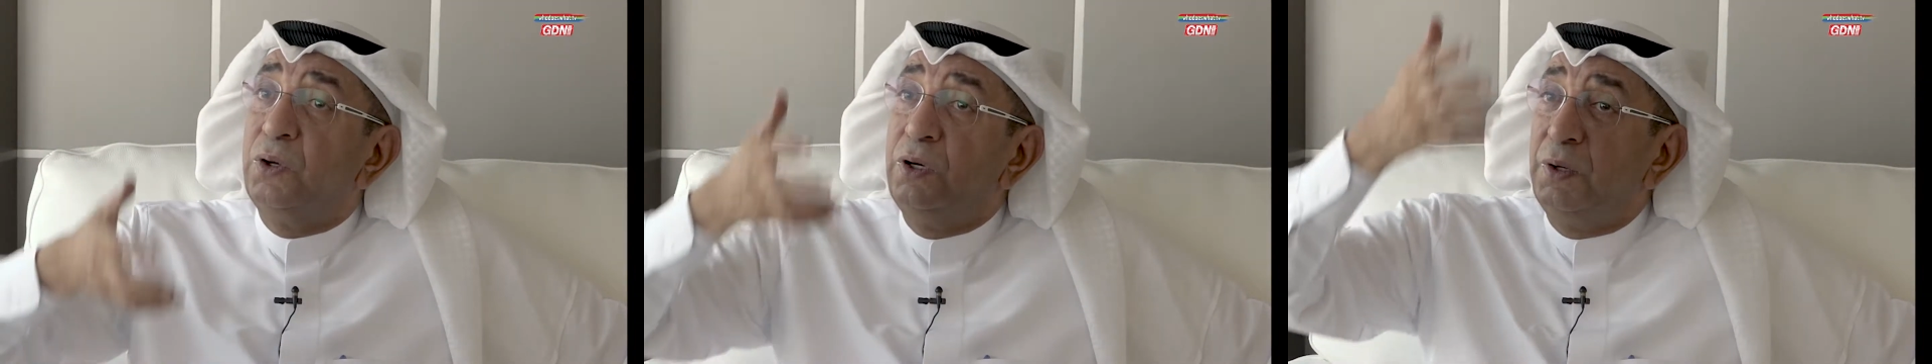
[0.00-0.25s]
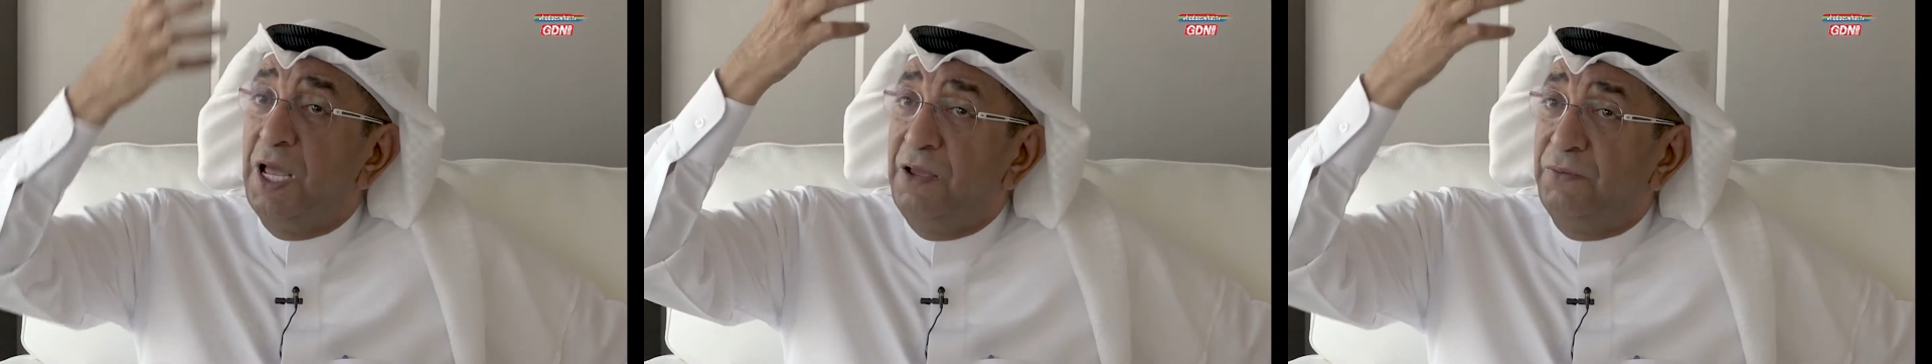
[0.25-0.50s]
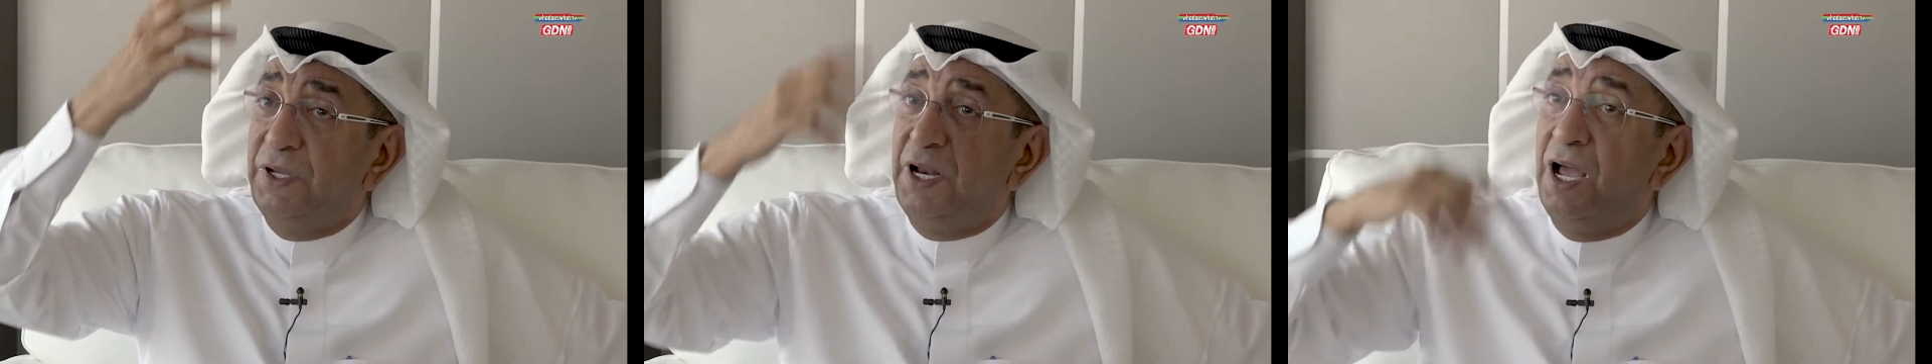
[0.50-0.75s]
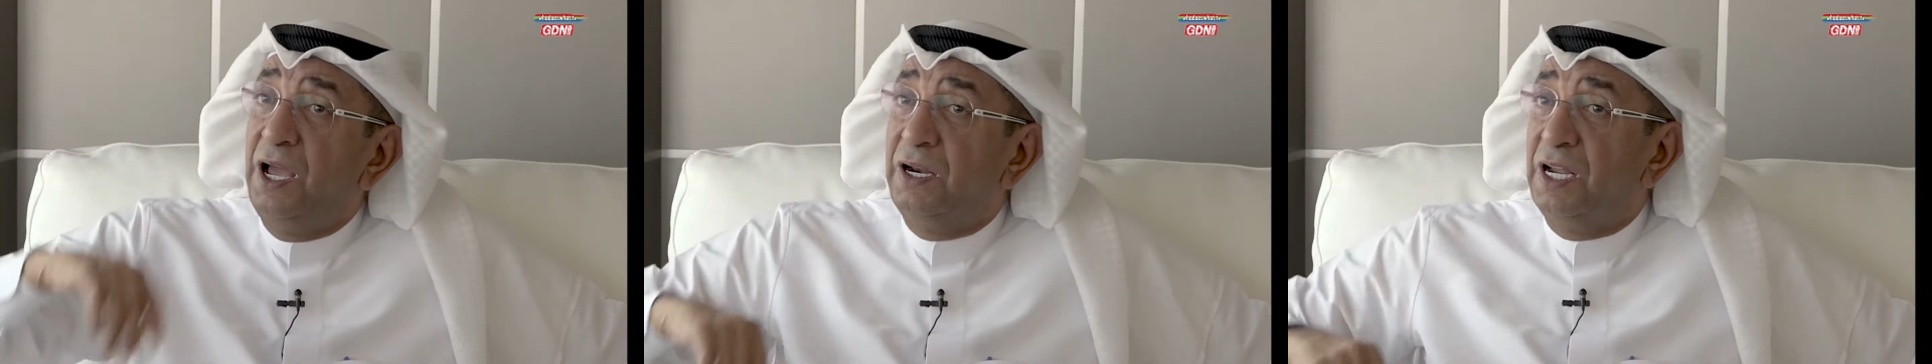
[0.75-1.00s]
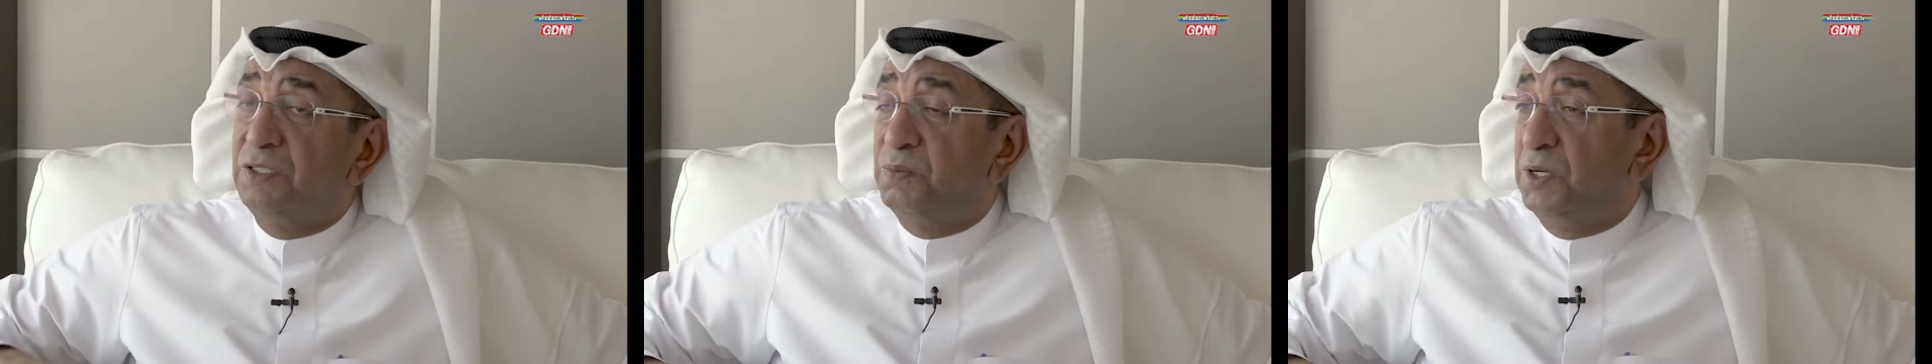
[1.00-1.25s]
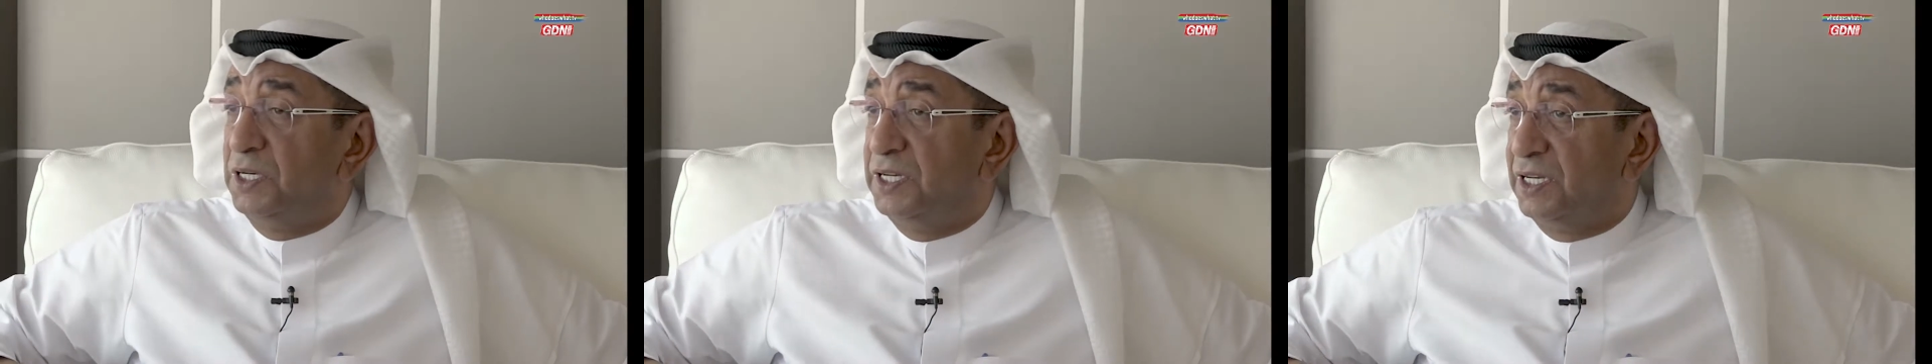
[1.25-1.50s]
going to have a high-rise
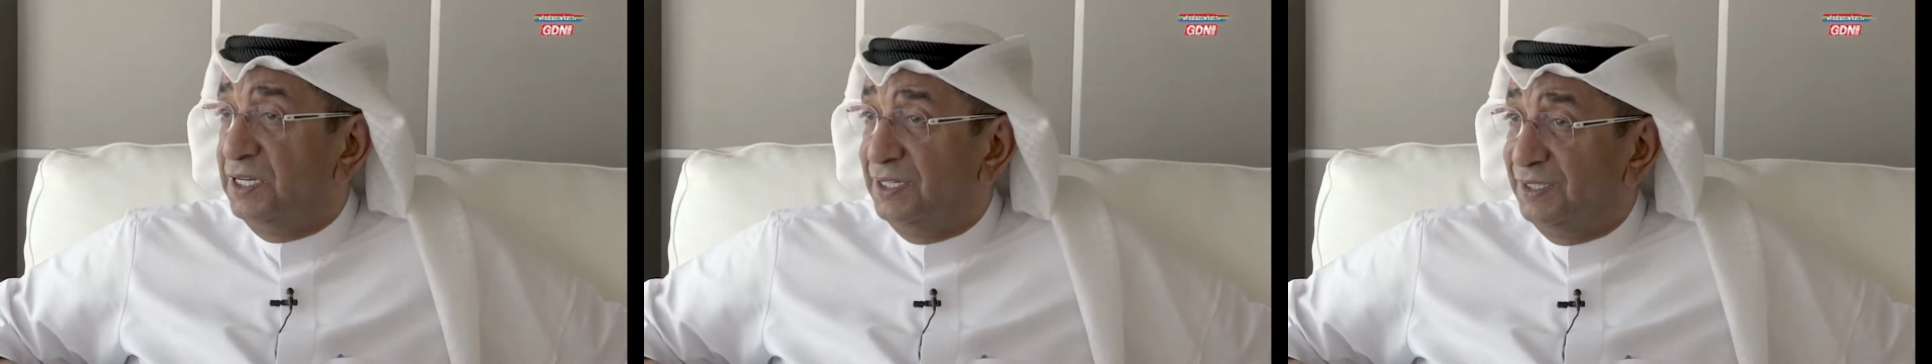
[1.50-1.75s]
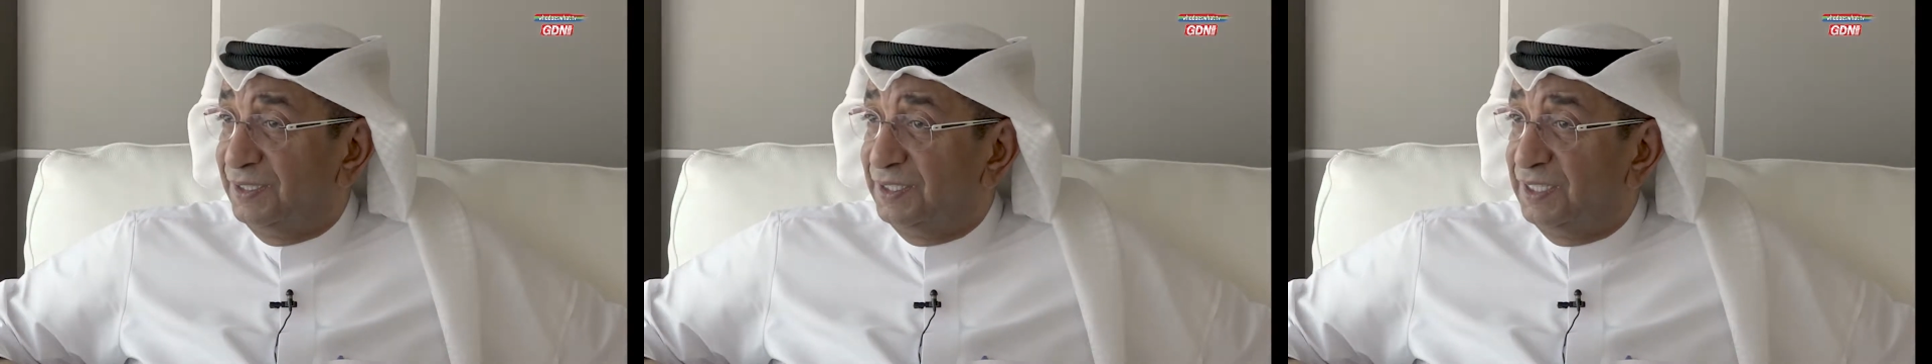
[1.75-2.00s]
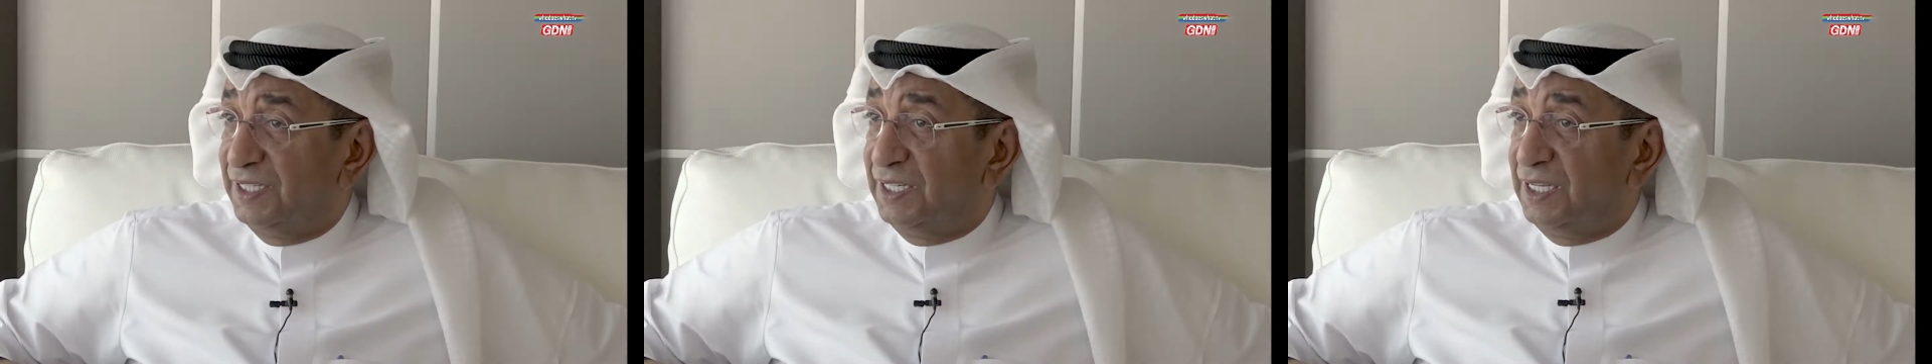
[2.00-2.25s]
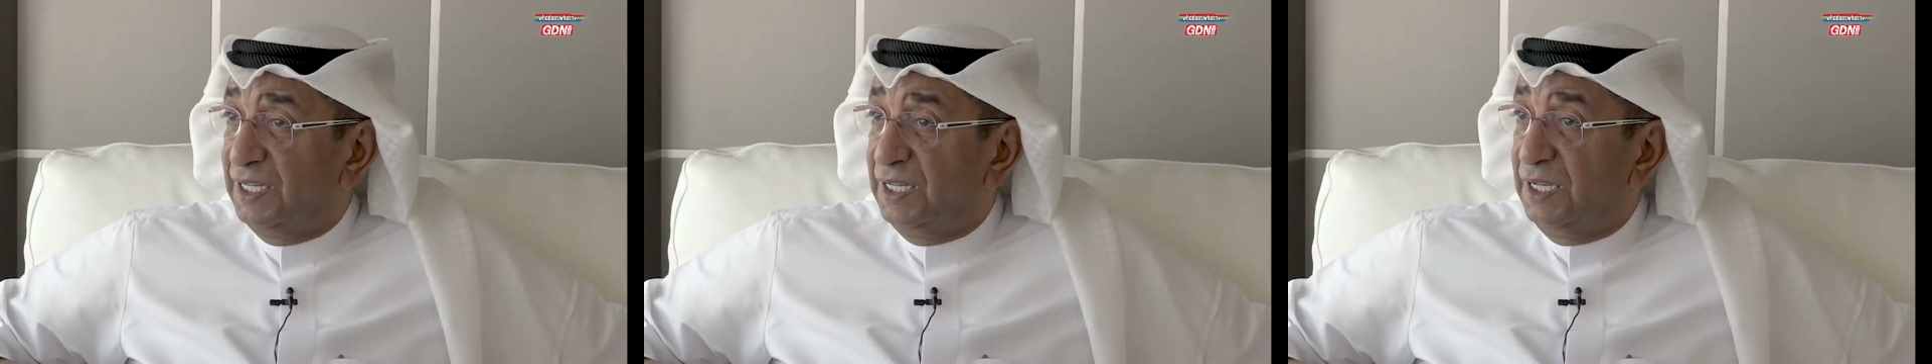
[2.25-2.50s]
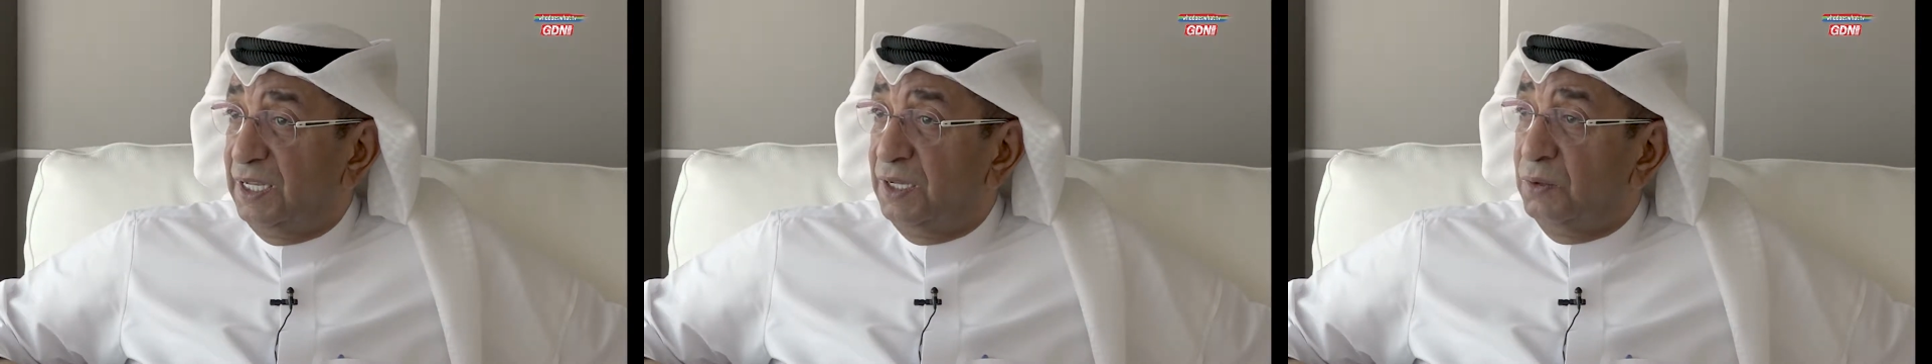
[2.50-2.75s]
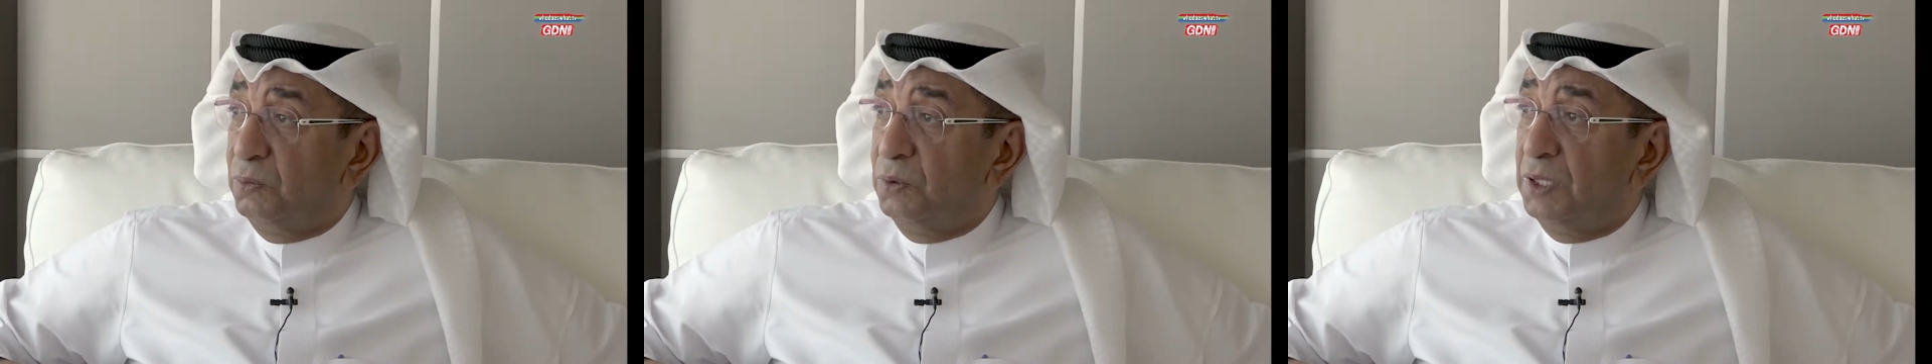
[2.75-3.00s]
building
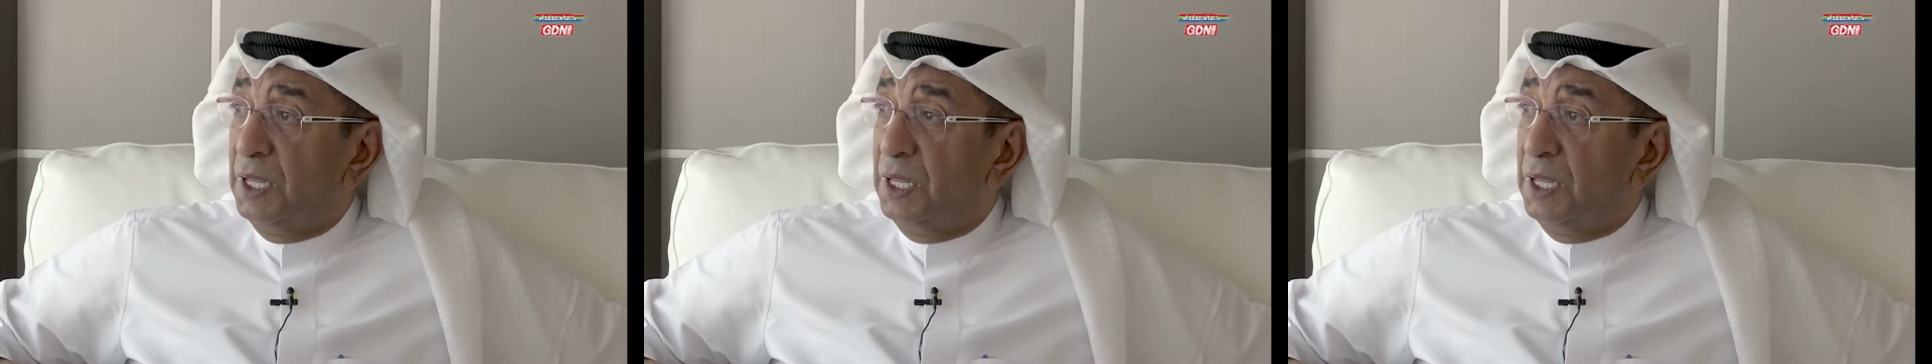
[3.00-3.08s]
with